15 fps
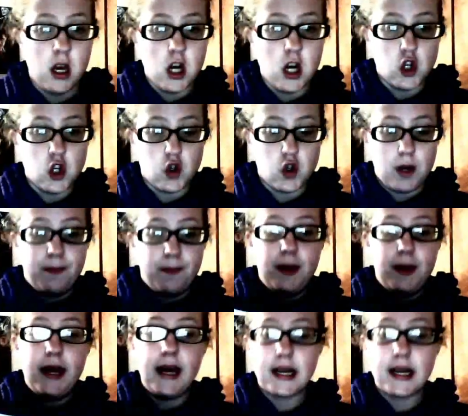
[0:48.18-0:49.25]
So I
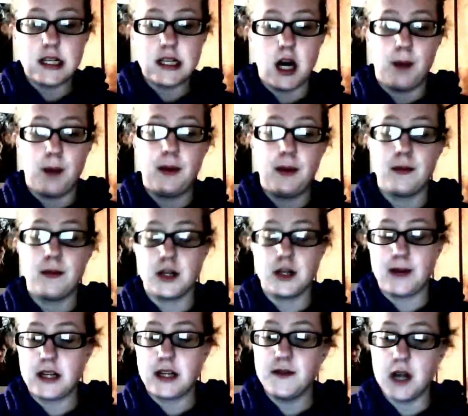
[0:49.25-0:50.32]
picked up
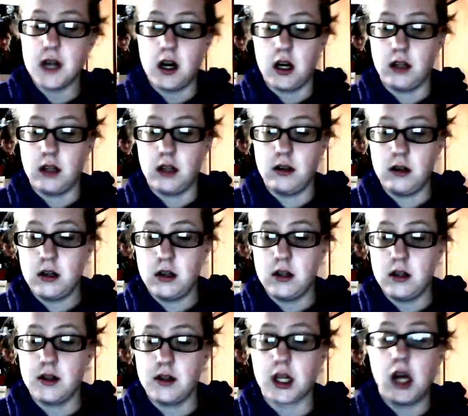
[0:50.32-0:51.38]
Perspectives on the
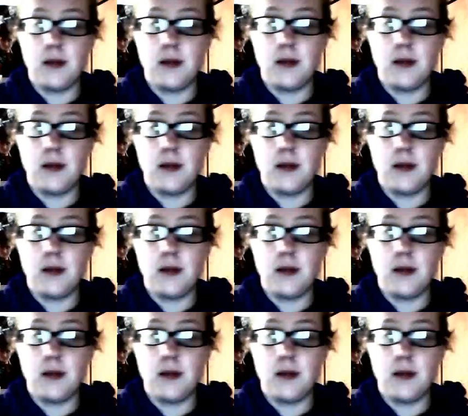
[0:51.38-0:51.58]
Columbine